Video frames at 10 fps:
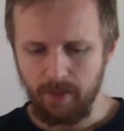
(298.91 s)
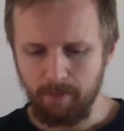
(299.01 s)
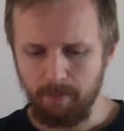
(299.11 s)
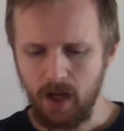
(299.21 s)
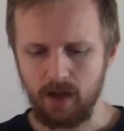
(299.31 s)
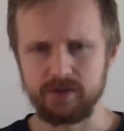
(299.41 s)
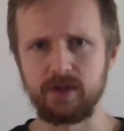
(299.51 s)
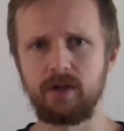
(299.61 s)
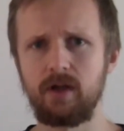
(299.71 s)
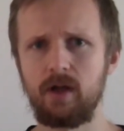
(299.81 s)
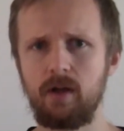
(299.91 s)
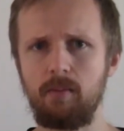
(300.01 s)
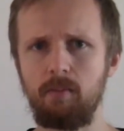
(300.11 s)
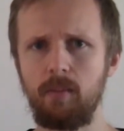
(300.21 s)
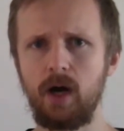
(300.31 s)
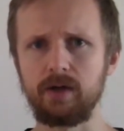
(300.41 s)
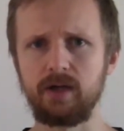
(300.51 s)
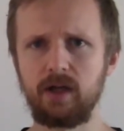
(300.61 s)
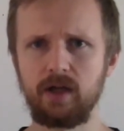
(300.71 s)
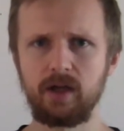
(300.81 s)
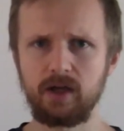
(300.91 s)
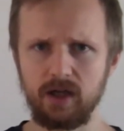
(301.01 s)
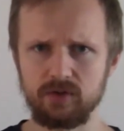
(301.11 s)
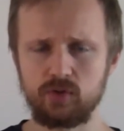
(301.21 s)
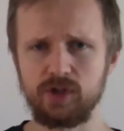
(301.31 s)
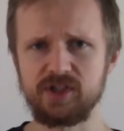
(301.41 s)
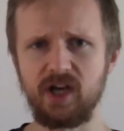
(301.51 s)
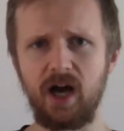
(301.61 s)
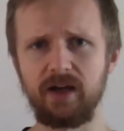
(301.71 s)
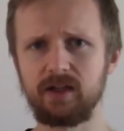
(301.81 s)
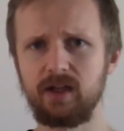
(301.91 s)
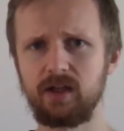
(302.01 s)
Mud, countryside.